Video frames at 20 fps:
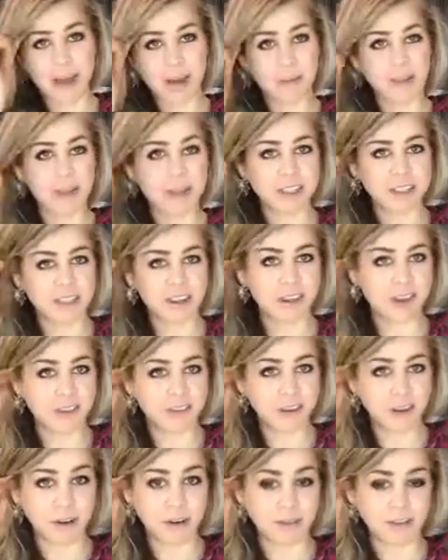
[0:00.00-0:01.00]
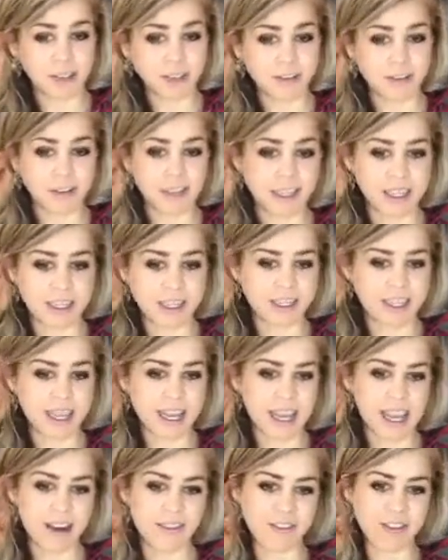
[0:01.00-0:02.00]
blood sugar, felt really, really
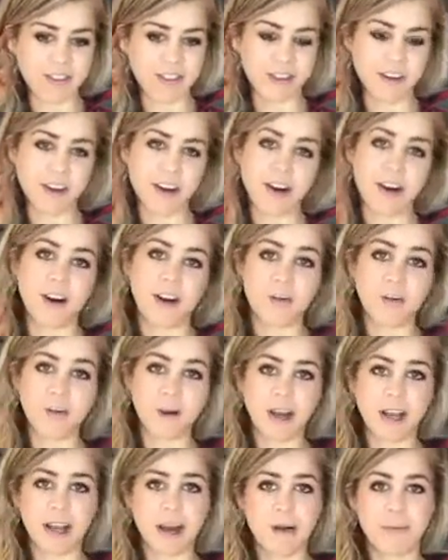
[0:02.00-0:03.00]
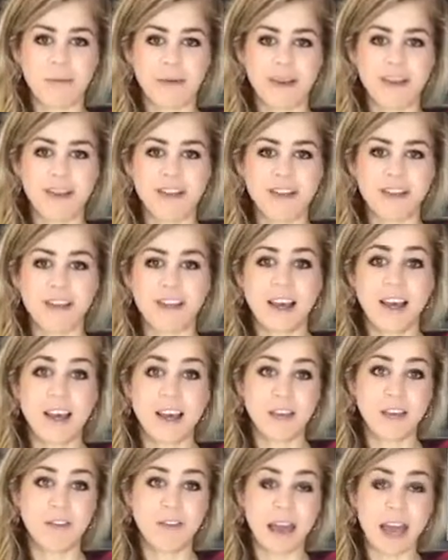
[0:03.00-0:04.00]
sick after doing a hard workout because
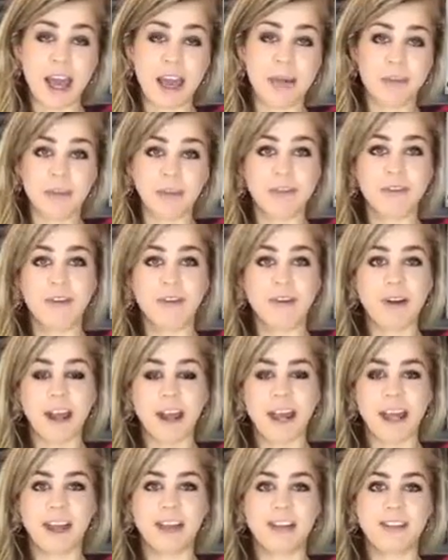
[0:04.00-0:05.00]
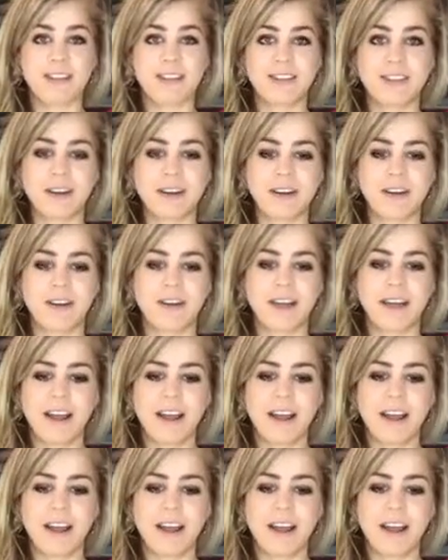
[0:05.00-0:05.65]
you ate beforehand. So